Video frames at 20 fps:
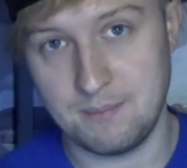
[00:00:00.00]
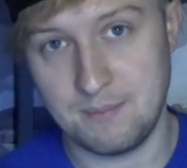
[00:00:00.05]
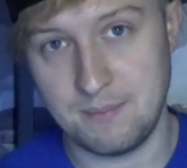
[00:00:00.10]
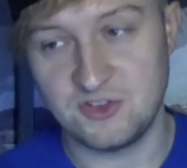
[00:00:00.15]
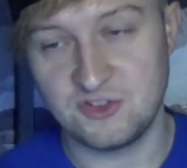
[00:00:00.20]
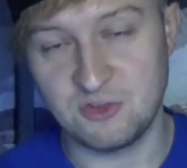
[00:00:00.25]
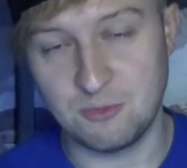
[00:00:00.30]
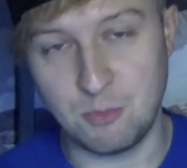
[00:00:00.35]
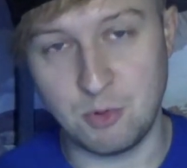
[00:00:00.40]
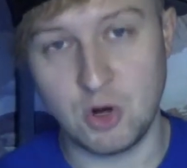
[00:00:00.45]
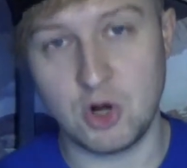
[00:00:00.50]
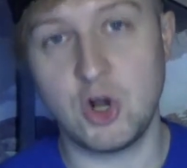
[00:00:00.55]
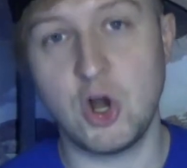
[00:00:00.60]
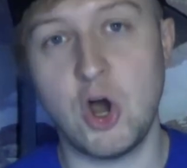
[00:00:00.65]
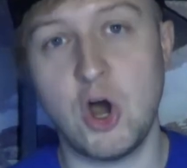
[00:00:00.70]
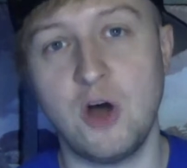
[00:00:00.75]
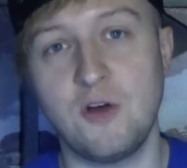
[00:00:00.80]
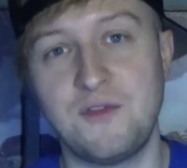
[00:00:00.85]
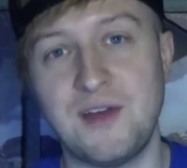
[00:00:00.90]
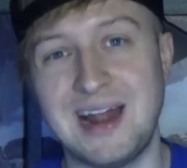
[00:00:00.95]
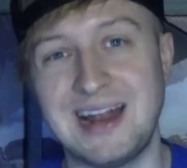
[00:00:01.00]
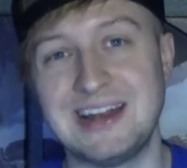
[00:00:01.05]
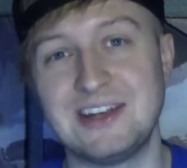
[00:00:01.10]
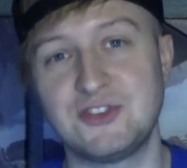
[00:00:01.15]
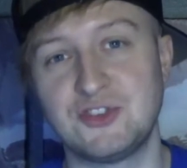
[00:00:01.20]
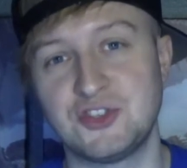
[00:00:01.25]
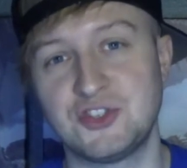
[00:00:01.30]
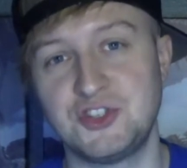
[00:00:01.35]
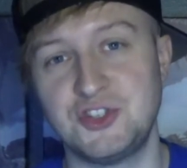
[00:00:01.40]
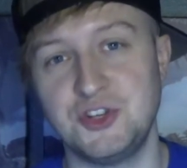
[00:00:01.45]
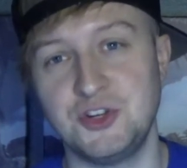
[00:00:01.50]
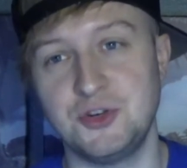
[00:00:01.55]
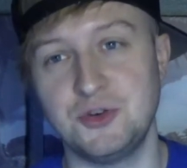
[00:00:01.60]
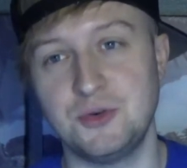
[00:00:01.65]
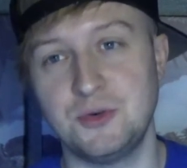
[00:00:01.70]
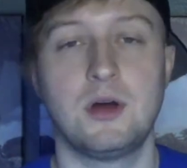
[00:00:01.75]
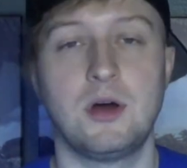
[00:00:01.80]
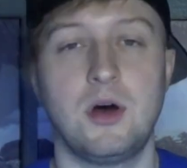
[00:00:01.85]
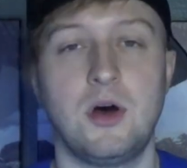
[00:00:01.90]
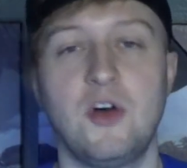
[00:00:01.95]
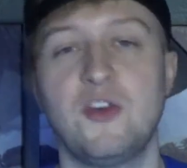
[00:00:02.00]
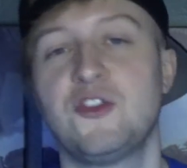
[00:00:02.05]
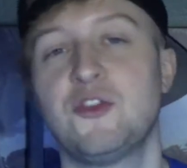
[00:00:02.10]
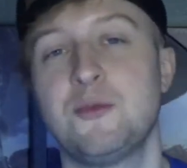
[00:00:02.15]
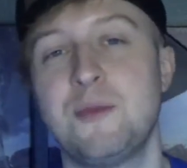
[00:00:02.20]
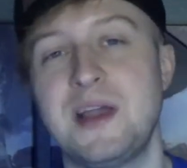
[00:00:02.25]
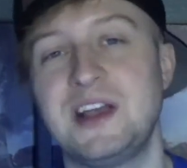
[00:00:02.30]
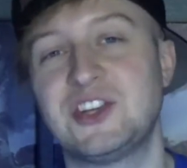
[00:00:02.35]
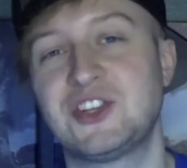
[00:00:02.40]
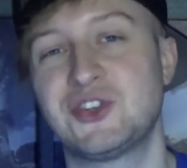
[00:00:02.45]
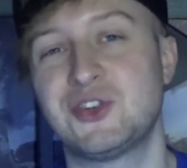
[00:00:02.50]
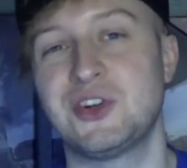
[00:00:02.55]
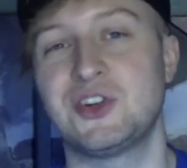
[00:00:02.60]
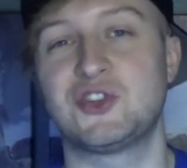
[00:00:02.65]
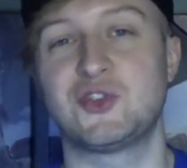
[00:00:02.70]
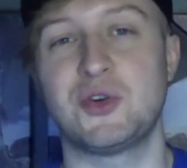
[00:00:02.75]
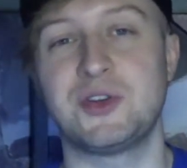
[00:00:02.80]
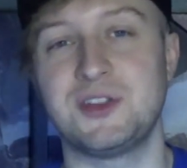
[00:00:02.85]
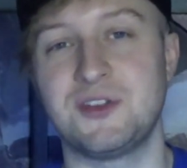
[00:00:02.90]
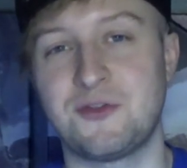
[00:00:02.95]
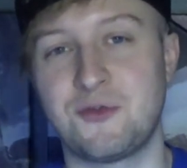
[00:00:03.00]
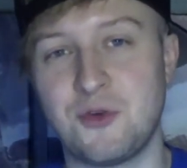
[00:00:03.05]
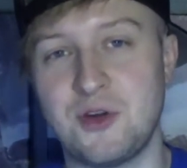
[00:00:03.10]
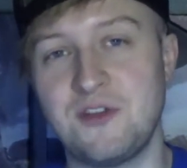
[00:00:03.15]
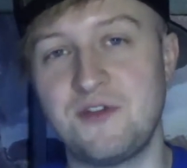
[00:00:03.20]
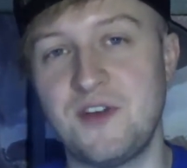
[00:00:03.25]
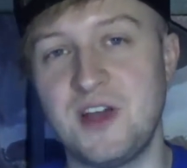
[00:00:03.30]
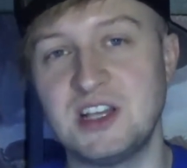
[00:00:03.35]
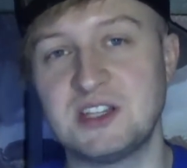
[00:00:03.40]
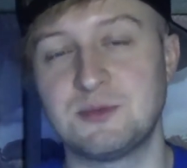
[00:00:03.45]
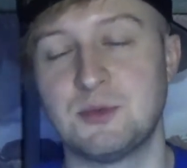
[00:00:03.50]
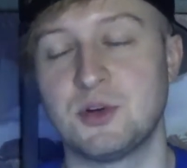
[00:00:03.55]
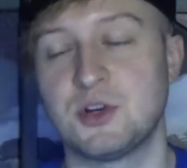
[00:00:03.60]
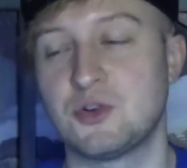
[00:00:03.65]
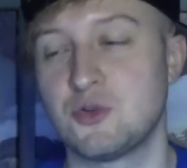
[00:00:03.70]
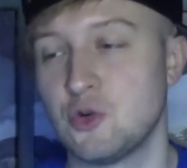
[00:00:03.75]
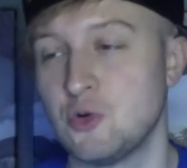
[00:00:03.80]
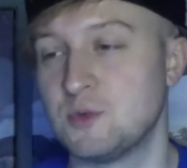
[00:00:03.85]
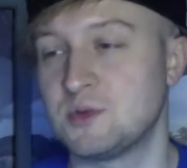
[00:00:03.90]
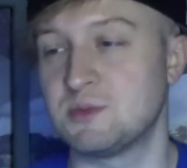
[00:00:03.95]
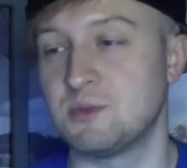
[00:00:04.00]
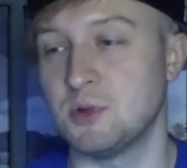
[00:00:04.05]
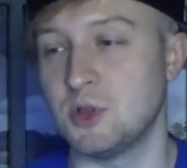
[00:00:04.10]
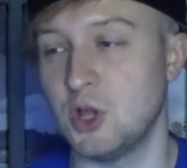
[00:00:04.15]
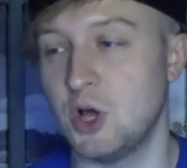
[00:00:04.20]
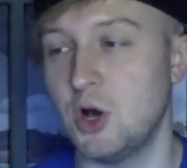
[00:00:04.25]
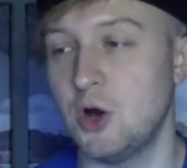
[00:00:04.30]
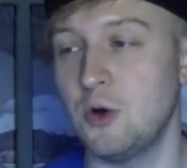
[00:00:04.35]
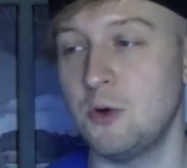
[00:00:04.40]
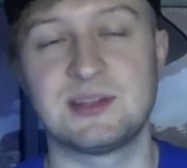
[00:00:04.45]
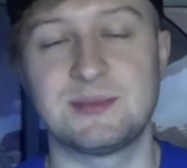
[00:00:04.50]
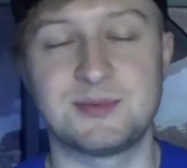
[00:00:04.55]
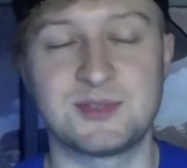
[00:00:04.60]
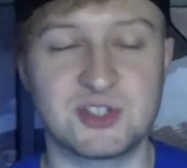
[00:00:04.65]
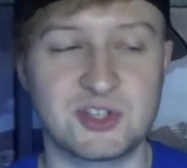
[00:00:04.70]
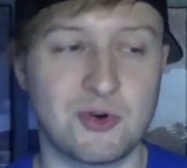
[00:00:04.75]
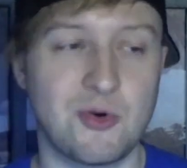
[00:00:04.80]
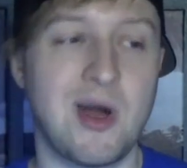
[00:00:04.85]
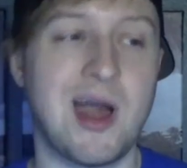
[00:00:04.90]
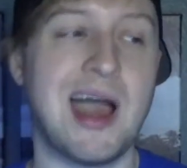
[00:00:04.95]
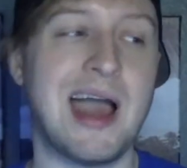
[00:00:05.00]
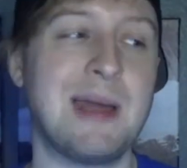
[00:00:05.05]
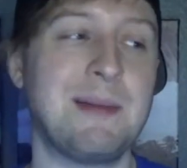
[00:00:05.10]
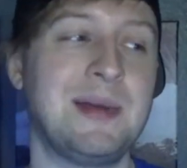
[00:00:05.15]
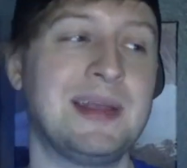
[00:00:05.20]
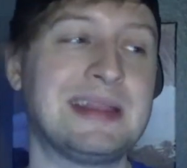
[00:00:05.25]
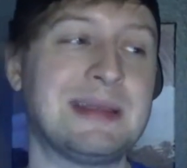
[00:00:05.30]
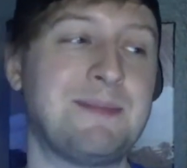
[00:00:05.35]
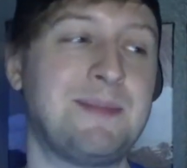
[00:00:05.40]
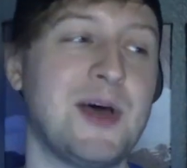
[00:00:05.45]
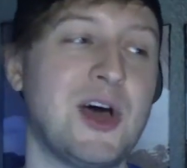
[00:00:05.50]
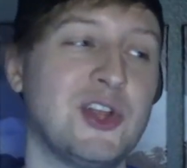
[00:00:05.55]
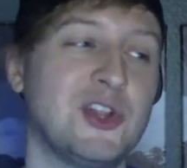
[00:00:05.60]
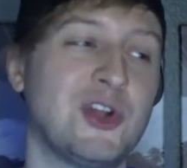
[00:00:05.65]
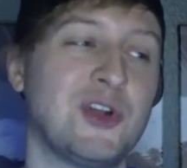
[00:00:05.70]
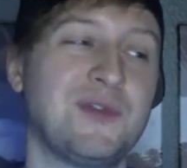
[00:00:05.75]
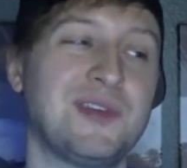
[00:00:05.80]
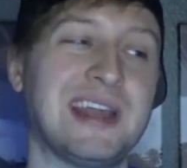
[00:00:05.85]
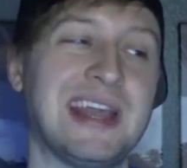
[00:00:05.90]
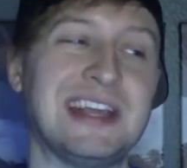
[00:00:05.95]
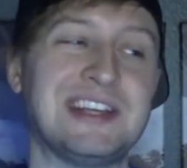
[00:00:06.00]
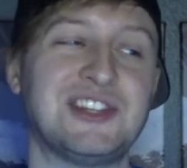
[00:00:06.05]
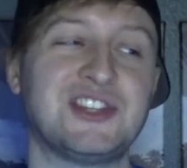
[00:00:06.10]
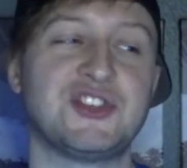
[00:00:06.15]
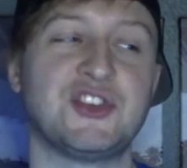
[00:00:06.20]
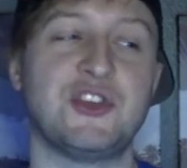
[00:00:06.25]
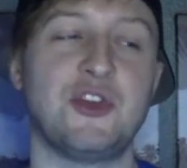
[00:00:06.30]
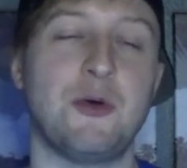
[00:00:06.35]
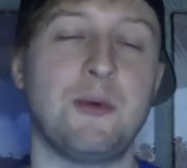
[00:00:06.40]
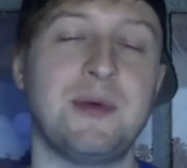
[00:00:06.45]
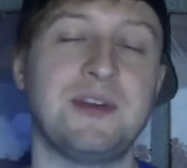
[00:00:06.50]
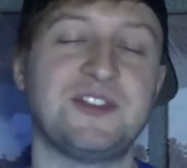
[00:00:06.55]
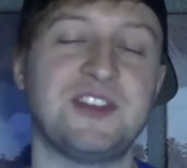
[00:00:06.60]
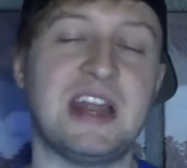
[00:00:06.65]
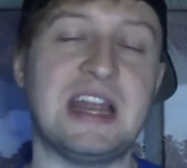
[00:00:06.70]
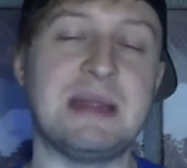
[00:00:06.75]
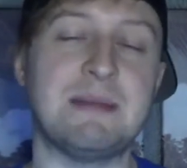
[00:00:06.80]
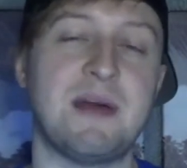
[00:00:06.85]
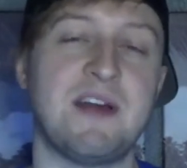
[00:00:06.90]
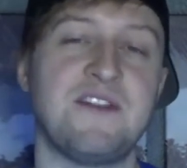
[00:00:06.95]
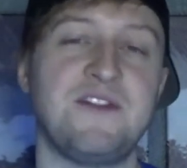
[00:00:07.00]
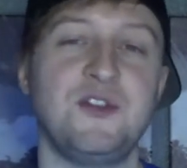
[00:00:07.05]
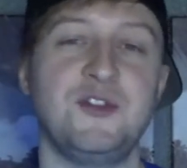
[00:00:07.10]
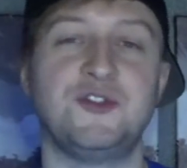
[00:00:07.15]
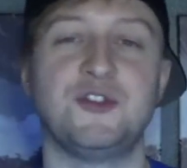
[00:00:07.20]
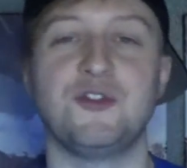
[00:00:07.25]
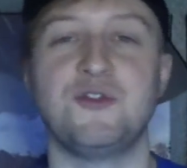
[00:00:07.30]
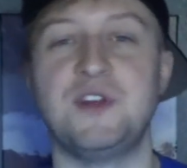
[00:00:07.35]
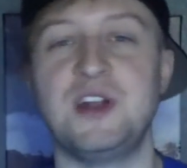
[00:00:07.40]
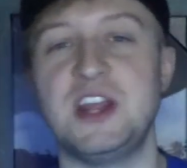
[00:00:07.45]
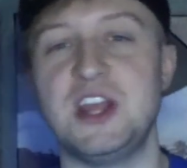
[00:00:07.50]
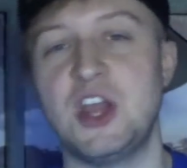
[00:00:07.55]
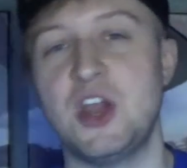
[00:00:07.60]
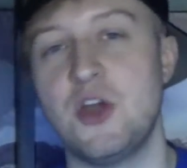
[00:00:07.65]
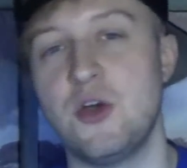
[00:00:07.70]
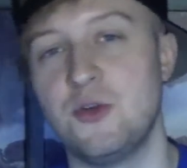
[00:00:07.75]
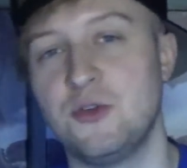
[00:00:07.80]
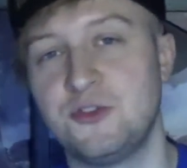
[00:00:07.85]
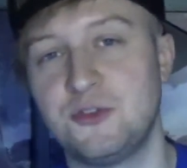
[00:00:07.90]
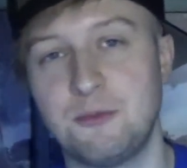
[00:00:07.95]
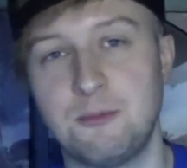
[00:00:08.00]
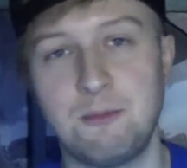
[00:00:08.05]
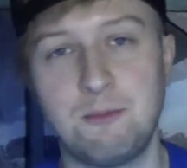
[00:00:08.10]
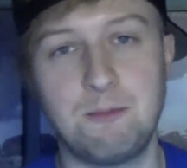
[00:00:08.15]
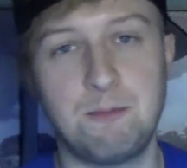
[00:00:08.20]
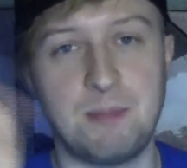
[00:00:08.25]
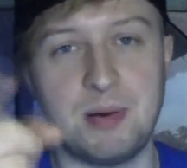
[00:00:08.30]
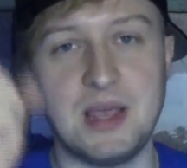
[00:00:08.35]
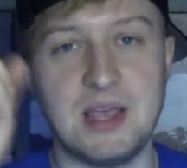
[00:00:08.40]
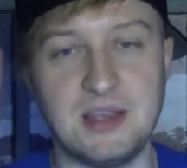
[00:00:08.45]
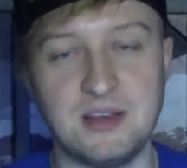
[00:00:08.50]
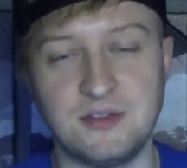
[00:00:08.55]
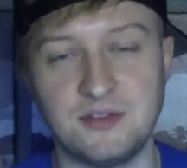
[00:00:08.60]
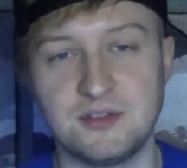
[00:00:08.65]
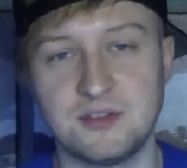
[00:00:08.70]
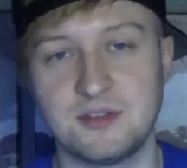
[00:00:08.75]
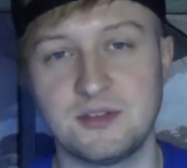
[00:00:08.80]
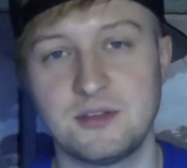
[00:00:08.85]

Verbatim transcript: The book call if that interests you. Also, make sure to join the free Facebook groups below. Subscribe, hit the bell notification so you don't miss any of my future videos. Peace.